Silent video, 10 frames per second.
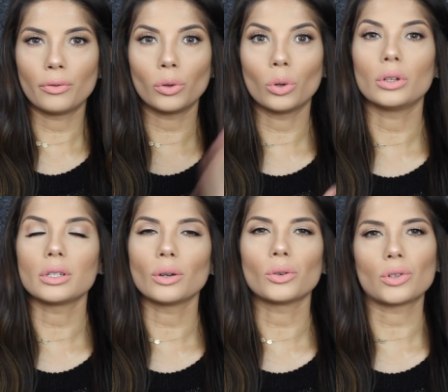
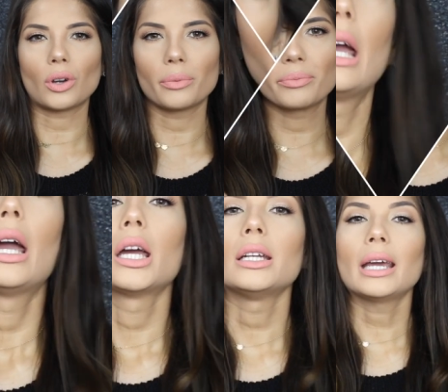flawless on top.
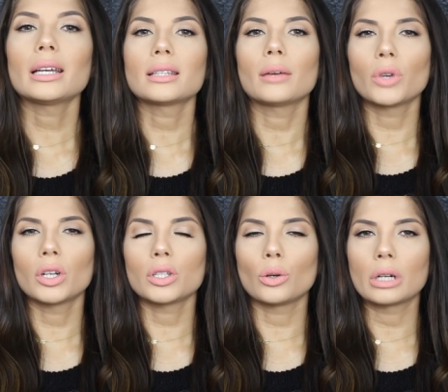Next, I'm
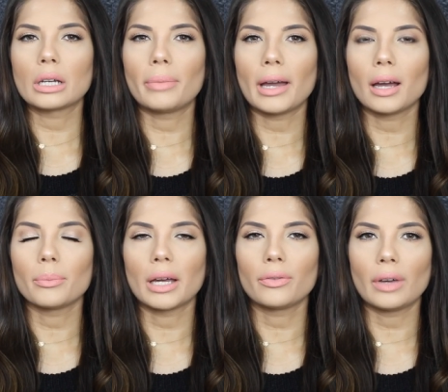going to talk
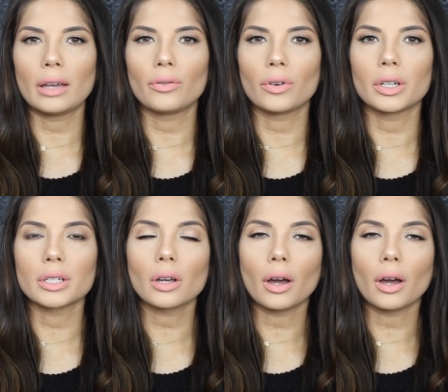about my favorite